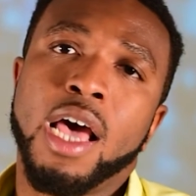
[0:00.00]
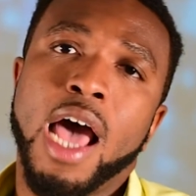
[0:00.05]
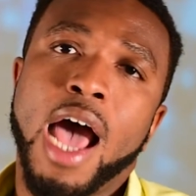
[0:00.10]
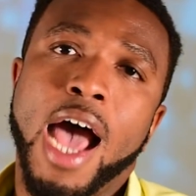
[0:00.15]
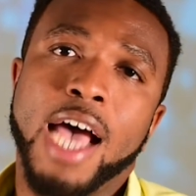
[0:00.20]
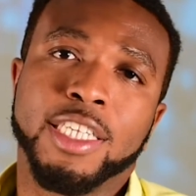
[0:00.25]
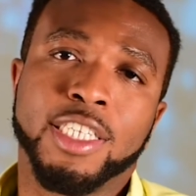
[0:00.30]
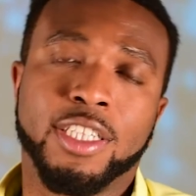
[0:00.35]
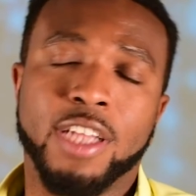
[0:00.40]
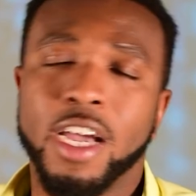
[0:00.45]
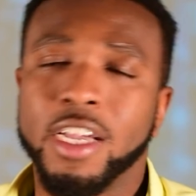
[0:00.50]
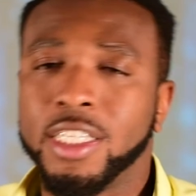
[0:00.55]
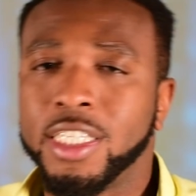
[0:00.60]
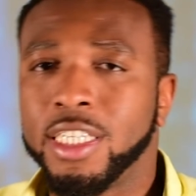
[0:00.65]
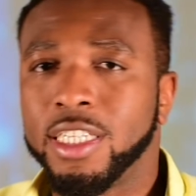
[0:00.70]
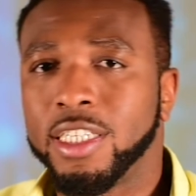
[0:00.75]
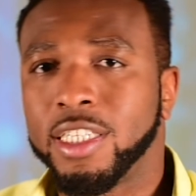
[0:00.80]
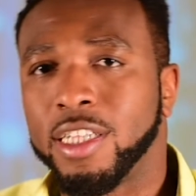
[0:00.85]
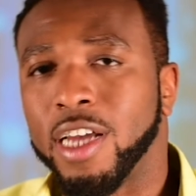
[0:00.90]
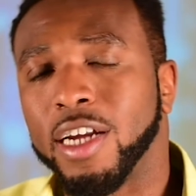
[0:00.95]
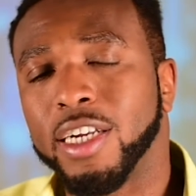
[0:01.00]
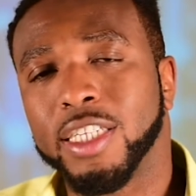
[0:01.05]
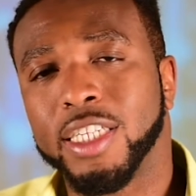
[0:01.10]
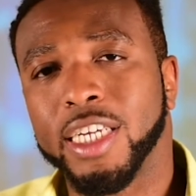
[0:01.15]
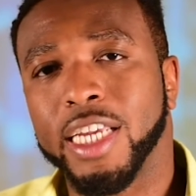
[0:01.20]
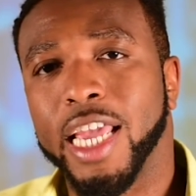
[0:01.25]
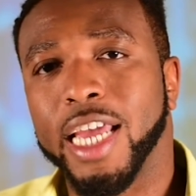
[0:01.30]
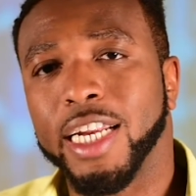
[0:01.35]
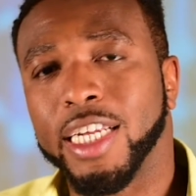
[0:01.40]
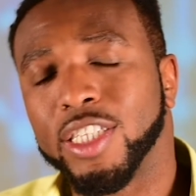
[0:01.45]
I started
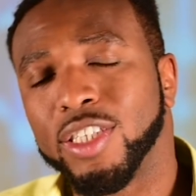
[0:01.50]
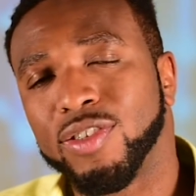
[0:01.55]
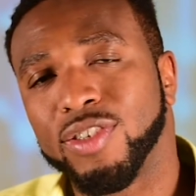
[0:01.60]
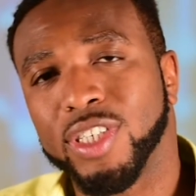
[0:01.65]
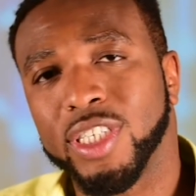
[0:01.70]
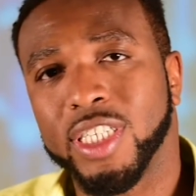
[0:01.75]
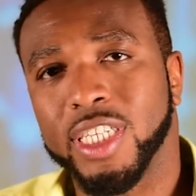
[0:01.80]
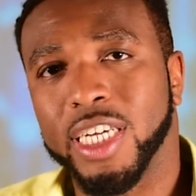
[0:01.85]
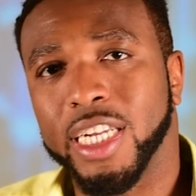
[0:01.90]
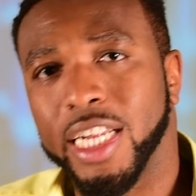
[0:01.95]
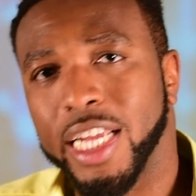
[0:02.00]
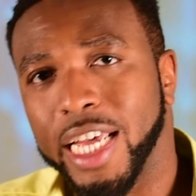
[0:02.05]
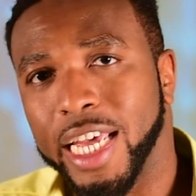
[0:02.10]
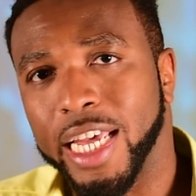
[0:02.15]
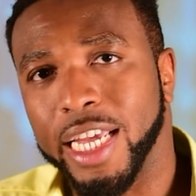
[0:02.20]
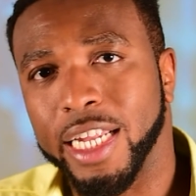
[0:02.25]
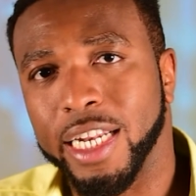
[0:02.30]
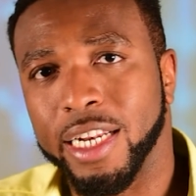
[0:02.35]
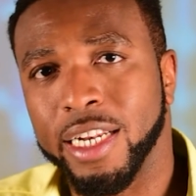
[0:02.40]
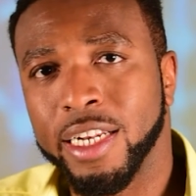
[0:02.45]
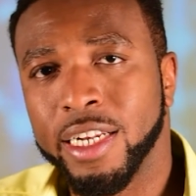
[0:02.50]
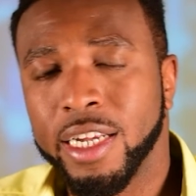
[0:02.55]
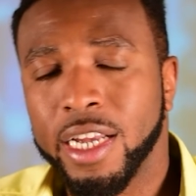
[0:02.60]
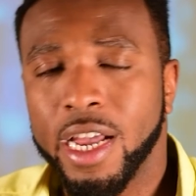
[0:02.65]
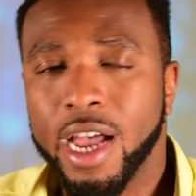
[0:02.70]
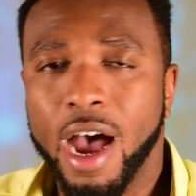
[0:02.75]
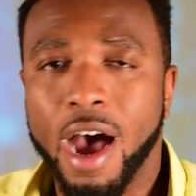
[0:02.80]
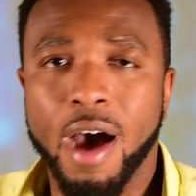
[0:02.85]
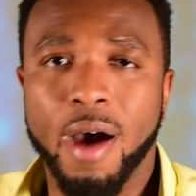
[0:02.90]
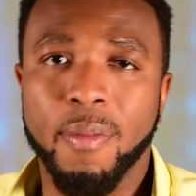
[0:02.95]
to get interested in
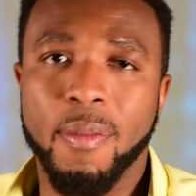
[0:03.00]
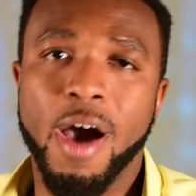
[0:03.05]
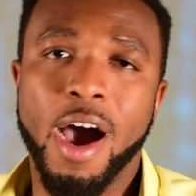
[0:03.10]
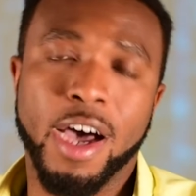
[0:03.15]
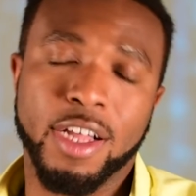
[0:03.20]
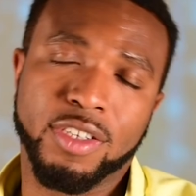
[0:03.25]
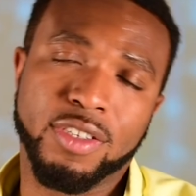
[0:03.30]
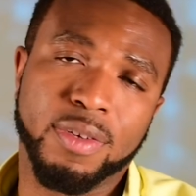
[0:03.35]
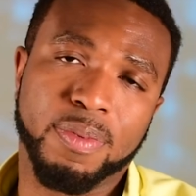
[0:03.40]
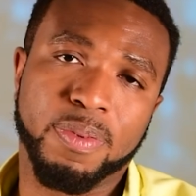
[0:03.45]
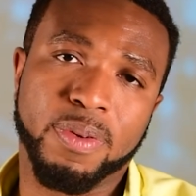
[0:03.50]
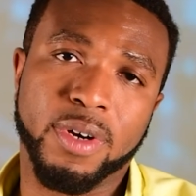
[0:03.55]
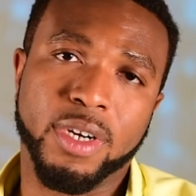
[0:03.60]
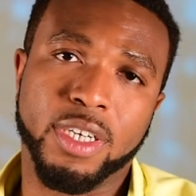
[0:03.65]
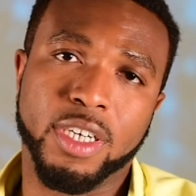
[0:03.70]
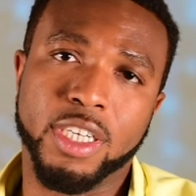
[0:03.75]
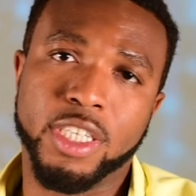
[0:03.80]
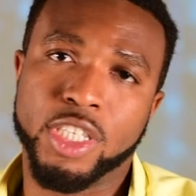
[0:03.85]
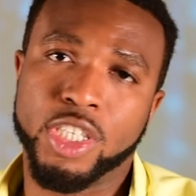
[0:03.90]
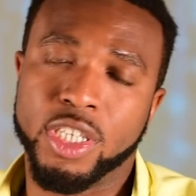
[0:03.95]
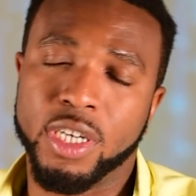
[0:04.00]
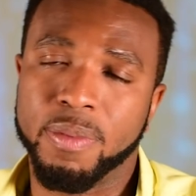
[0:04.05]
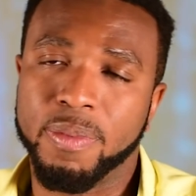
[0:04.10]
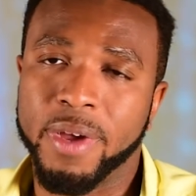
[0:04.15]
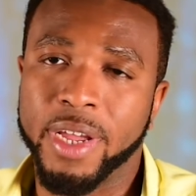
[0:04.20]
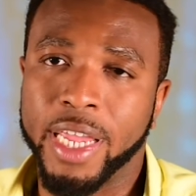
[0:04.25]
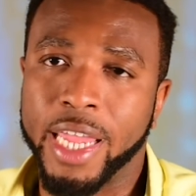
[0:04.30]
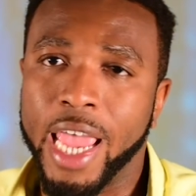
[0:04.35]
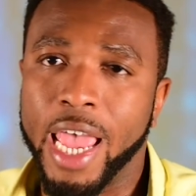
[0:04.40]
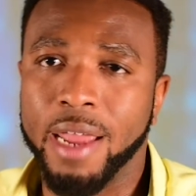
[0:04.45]
entrepreneurship
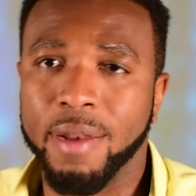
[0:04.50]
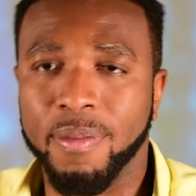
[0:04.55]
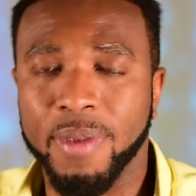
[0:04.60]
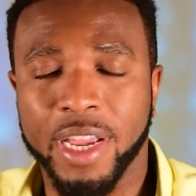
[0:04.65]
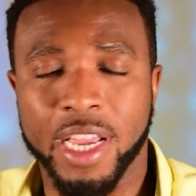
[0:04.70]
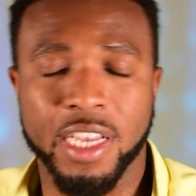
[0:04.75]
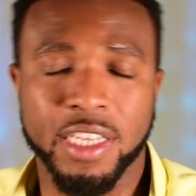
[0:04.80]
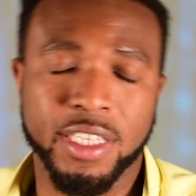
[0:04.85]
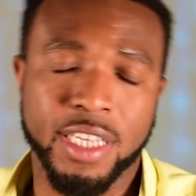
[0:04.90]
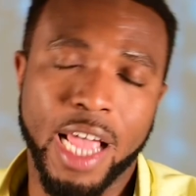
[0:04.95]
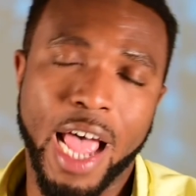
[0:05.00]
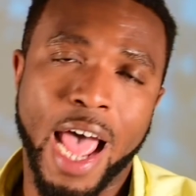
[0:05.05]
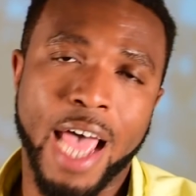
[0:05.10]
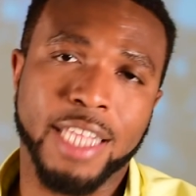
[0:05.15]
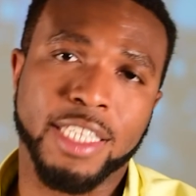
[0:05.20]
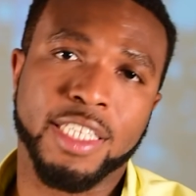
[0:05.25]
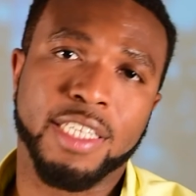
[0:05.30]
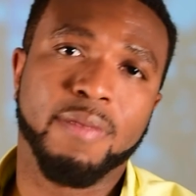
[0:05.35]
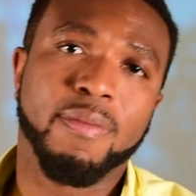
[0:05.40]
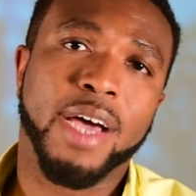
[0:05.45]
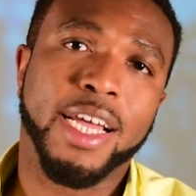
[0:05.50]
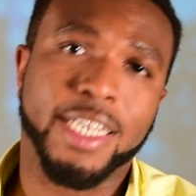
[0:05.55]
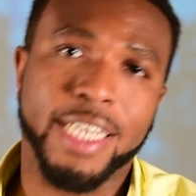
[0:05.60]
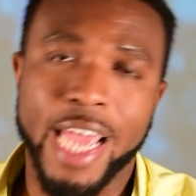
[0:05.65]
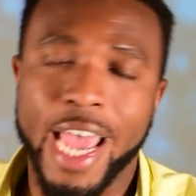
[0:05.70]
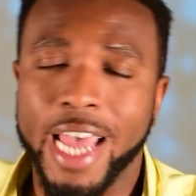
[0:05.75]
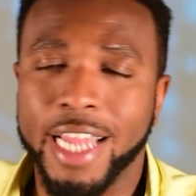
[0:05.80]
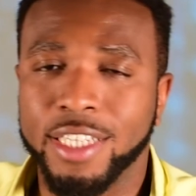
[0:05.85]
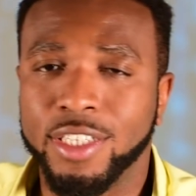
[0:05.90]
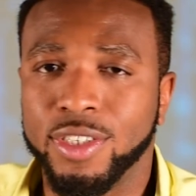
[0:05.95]
again because I had seen my
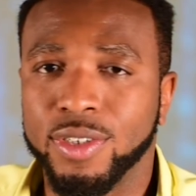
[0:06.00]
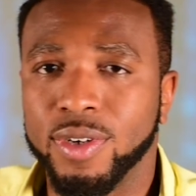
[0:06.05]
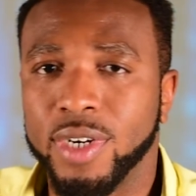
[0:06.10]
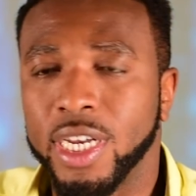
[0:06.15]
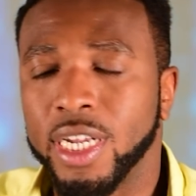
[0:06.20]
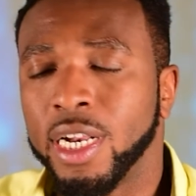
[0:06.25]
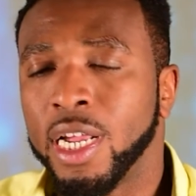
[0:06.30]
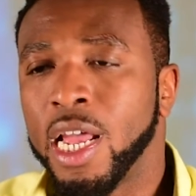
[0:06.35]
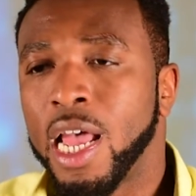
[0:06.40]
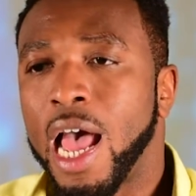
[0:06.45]
dad do it.